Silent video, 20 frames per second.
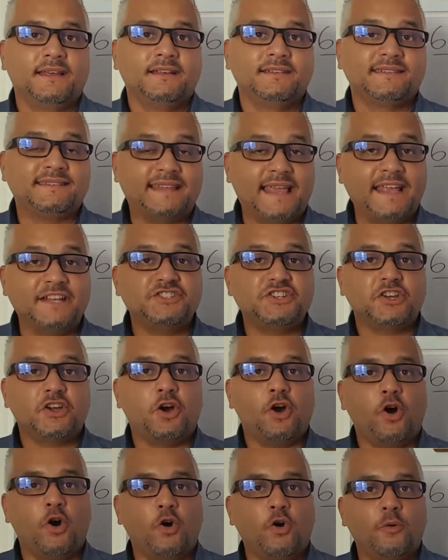staging a
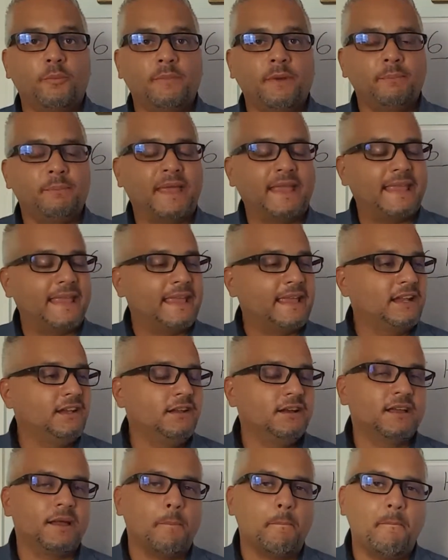home, making it
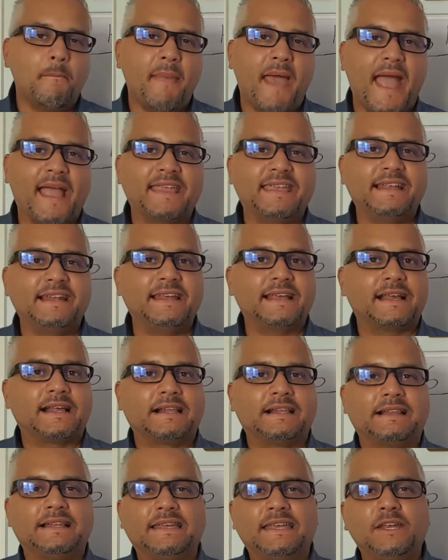look immaculate,
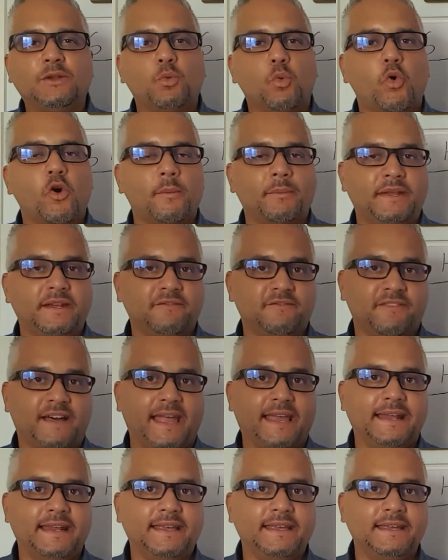clean, warm, and
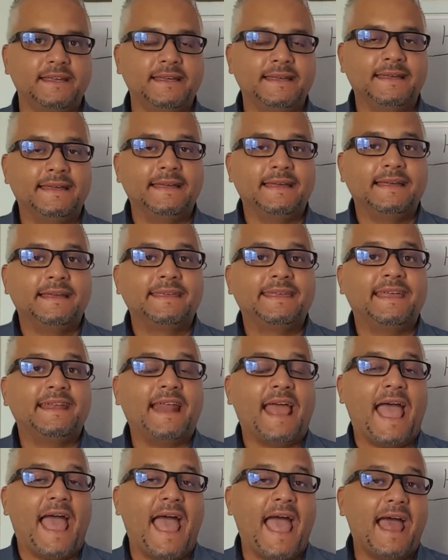inviting can
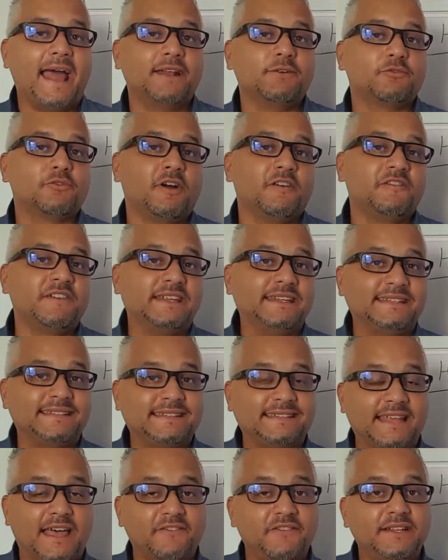add roughly
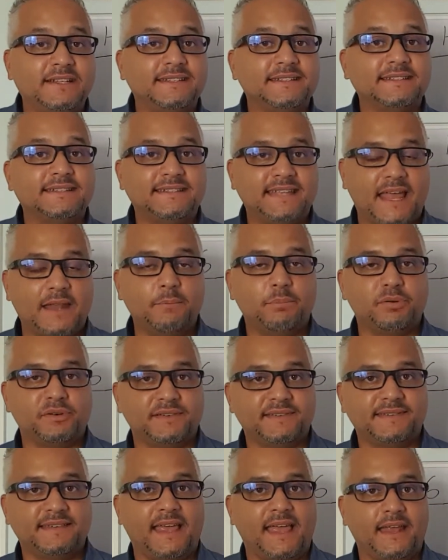7 to
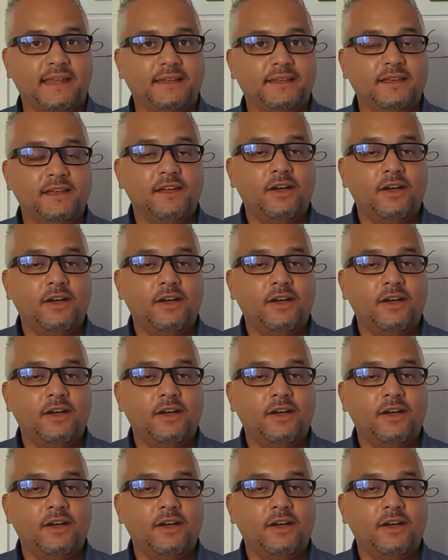10%